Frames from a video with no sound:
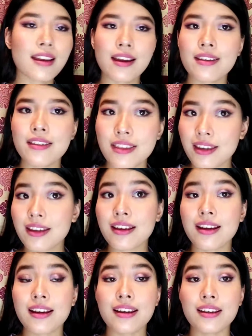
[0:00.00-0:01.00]
I
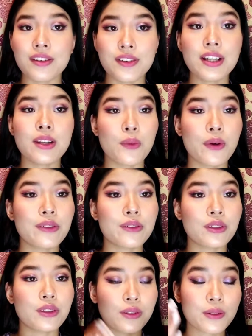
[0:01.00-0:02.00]
think I really want
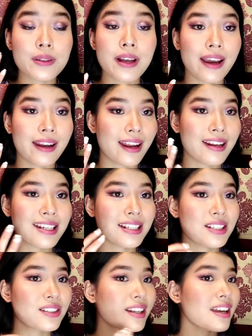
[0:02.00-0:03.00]
to use
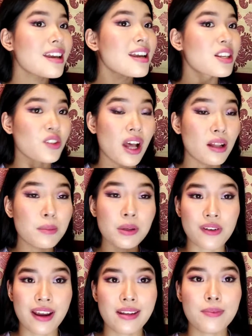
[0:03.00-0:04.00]
eyelashes today, so I'll be
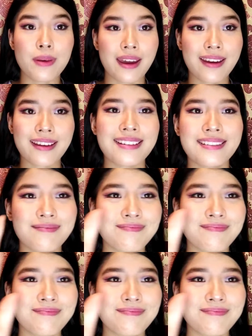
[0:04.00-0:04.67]
right back.